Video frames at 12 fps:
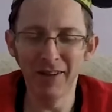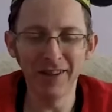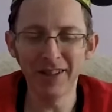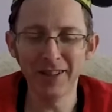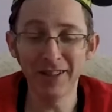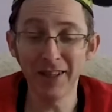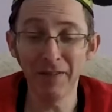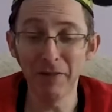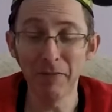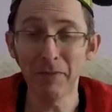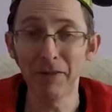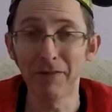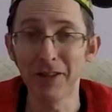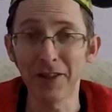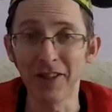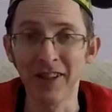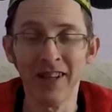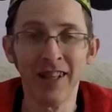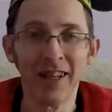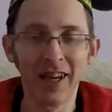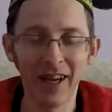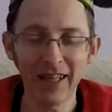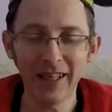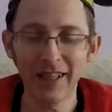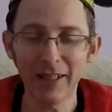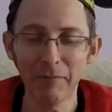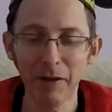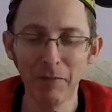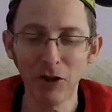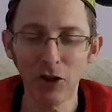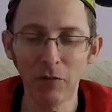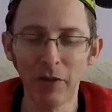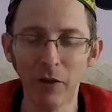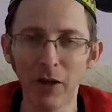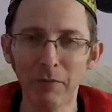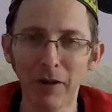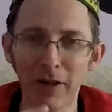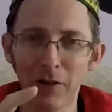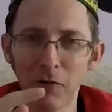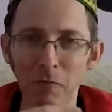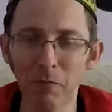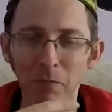I just love the Muppet Vision. Again, there's a Muppet shop there. One of my little